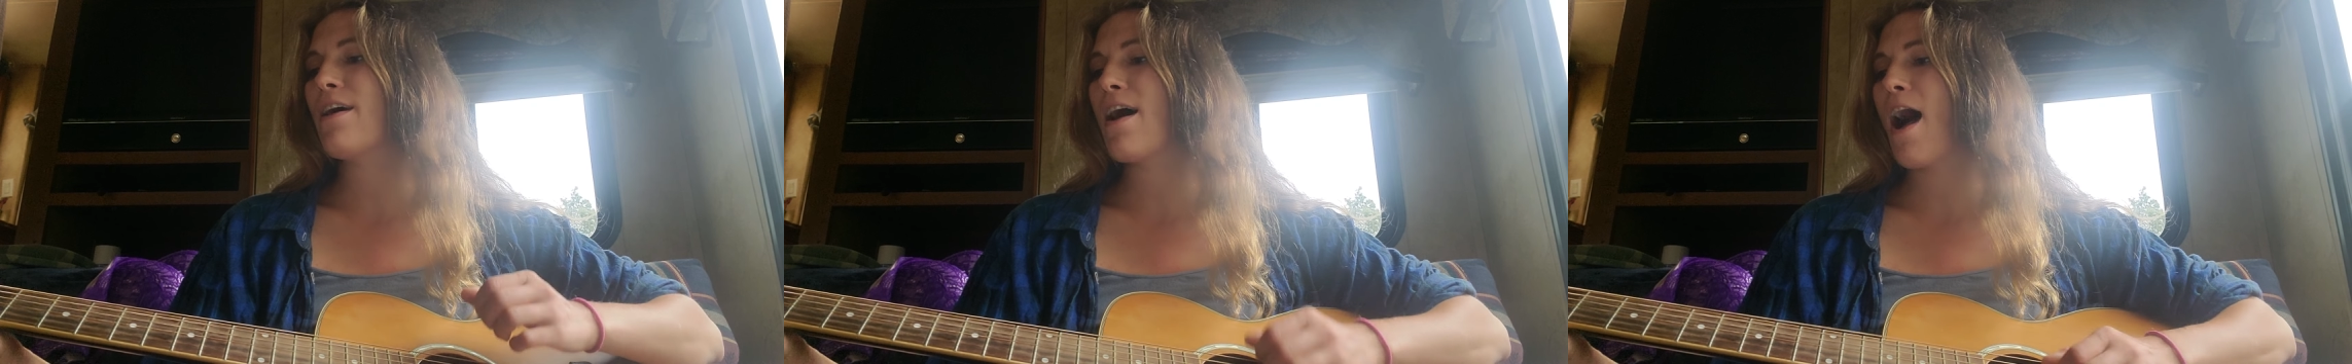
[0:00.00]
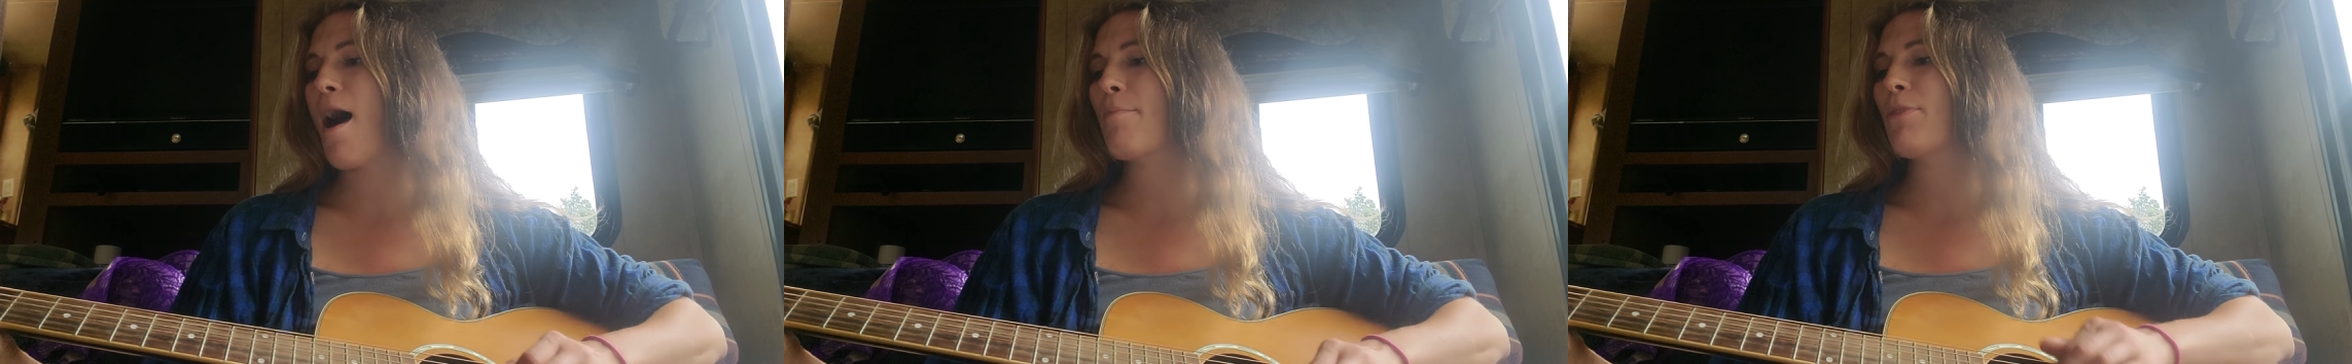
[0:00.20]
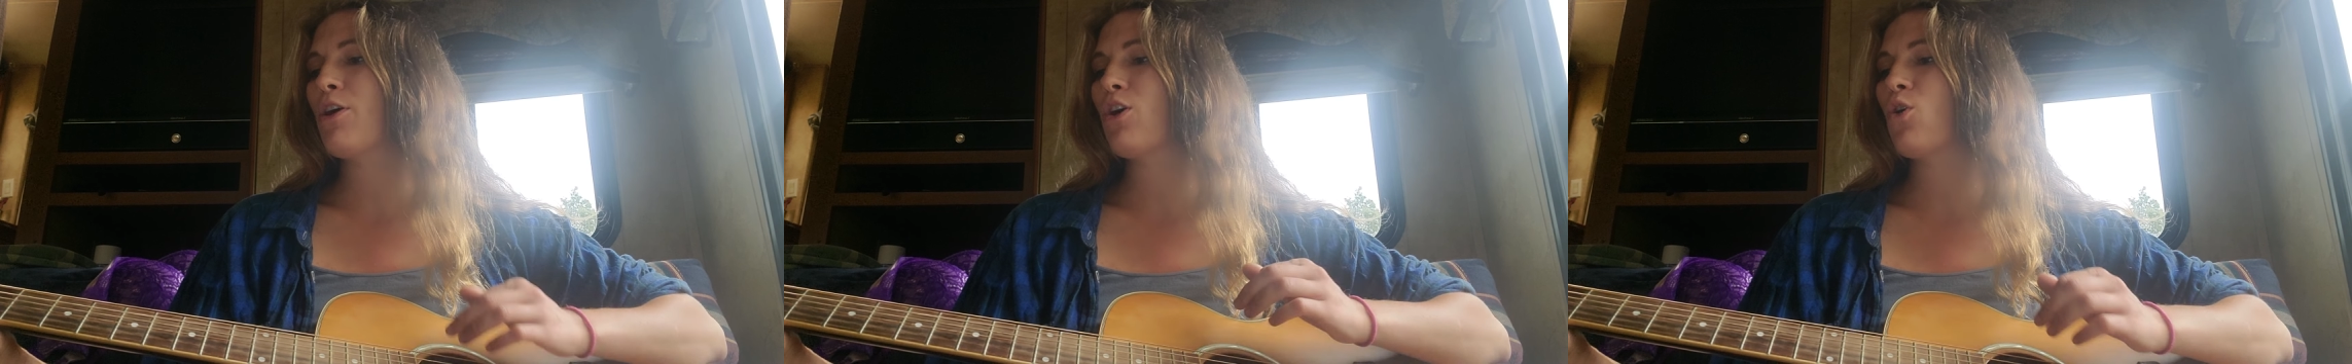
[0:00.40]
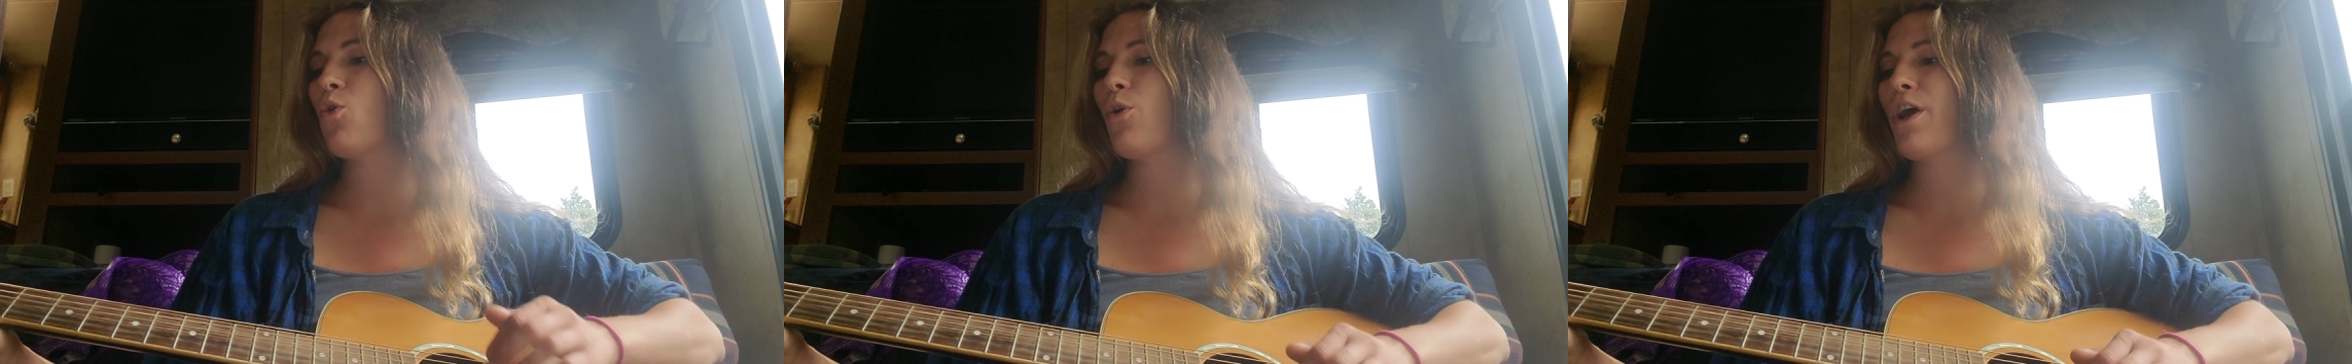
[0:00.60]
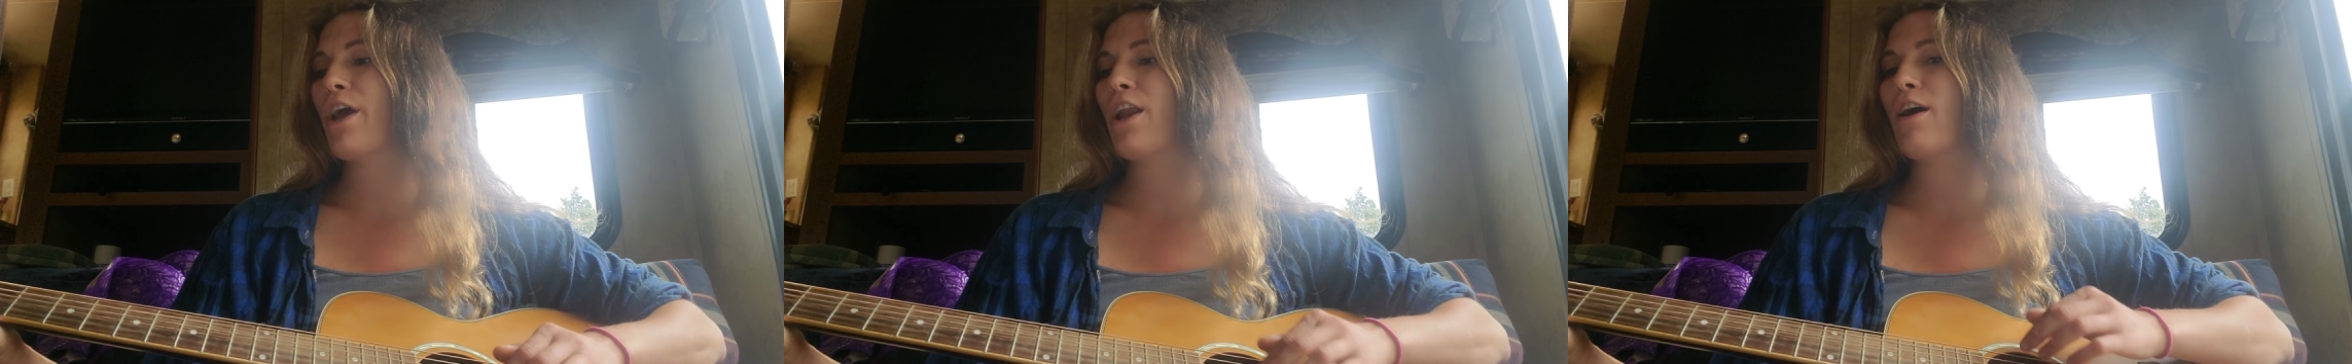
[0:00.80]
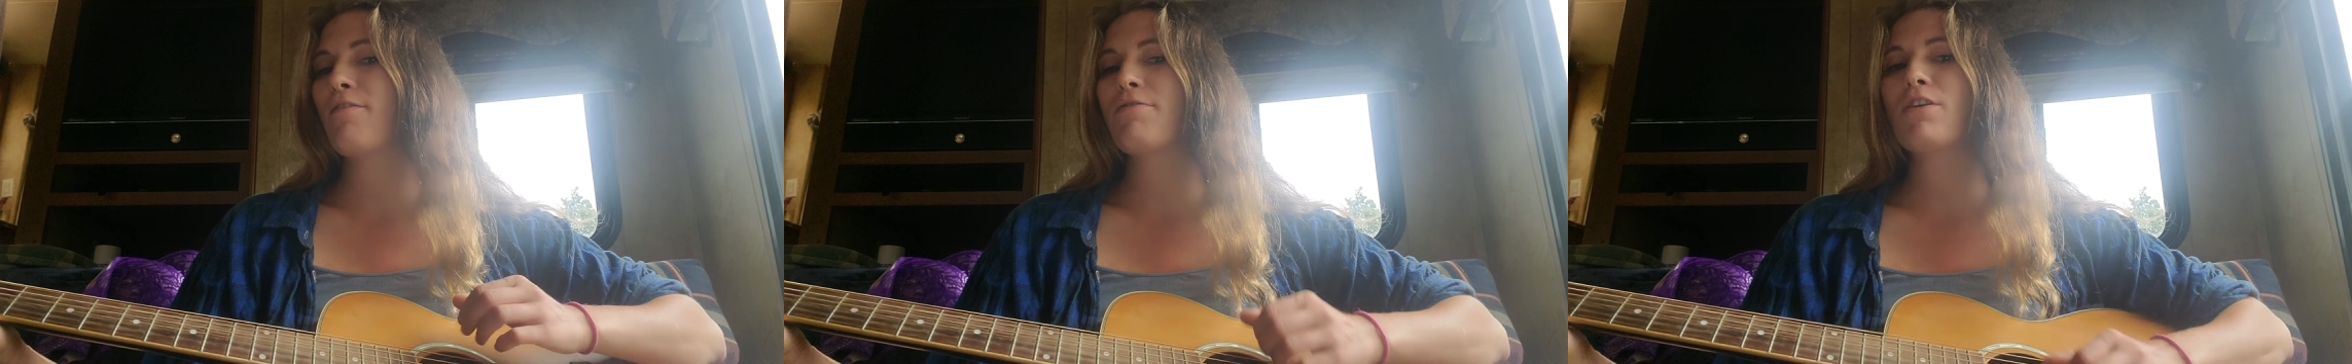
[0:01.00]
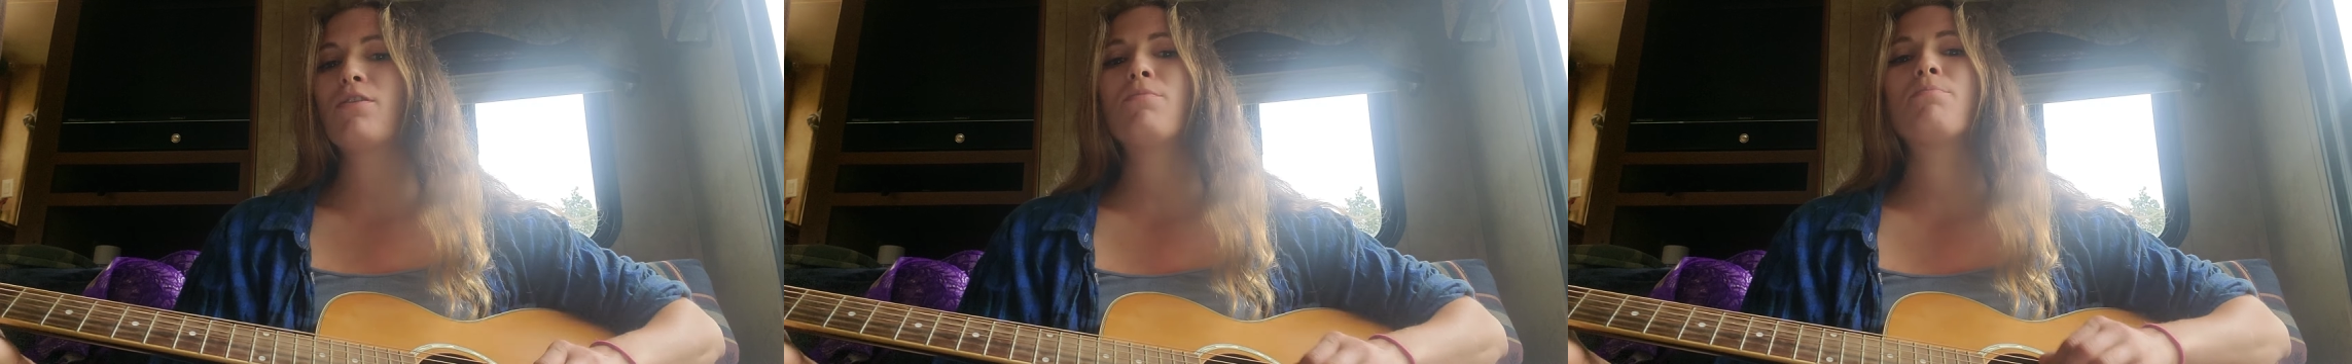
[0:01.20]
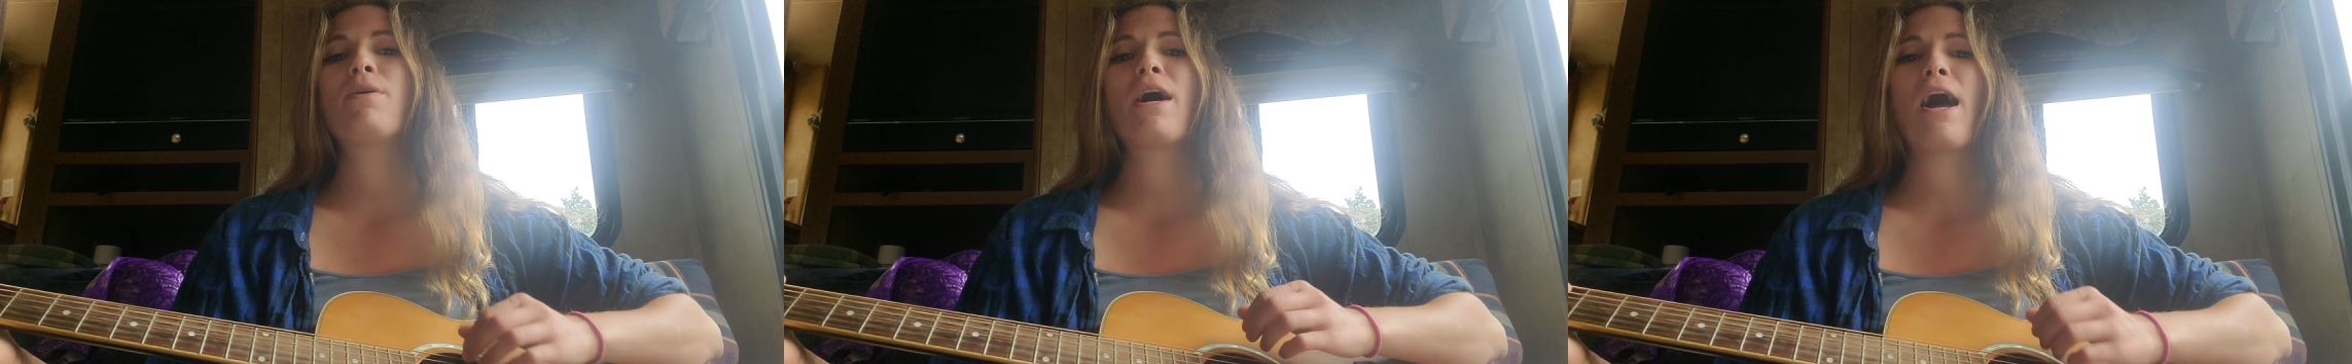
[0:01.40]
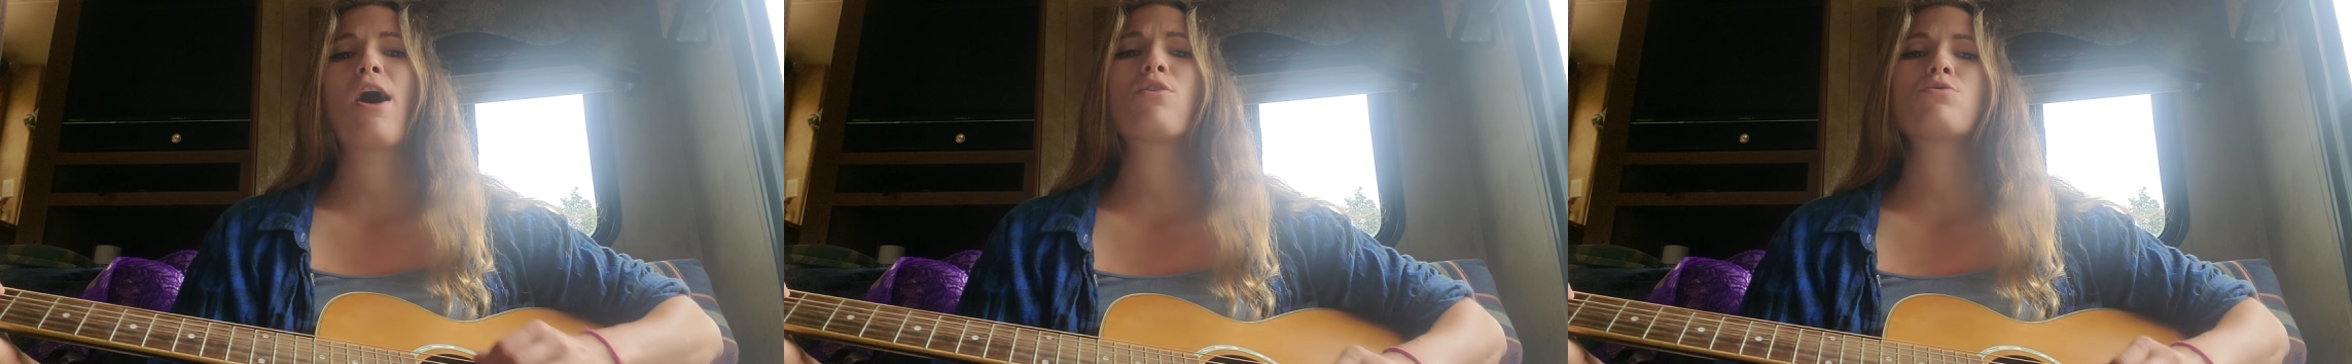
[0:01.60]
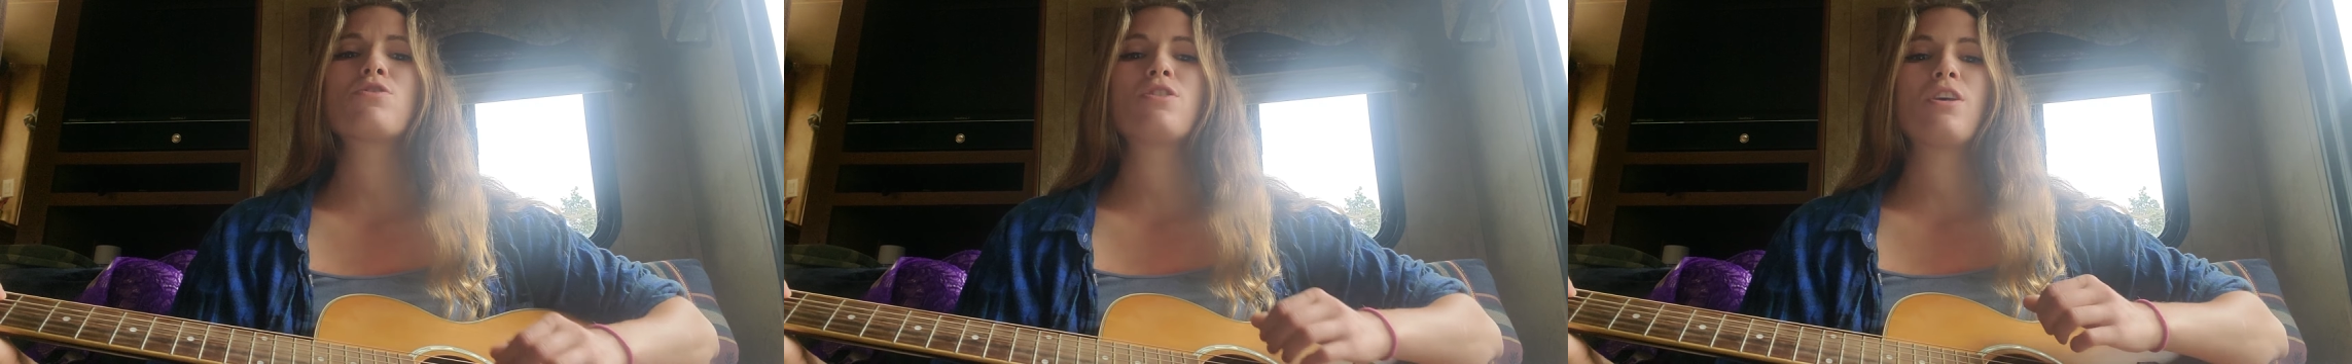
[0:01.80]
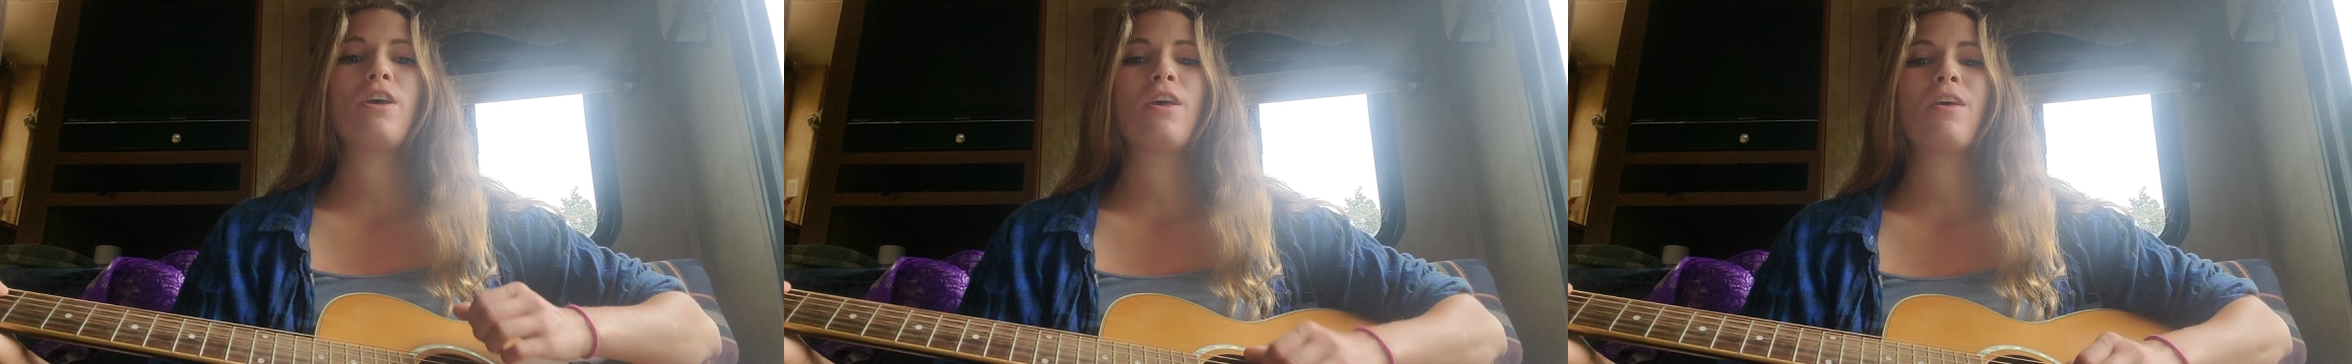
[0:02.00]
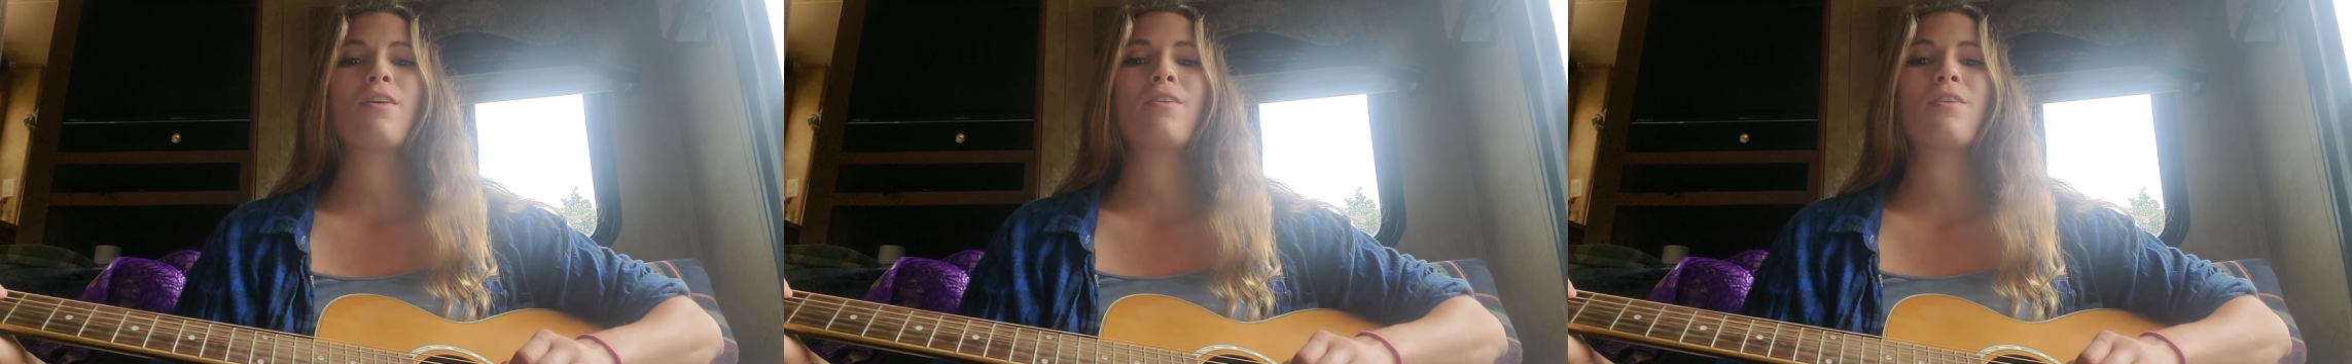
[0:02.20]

I'm the queen of the mountain.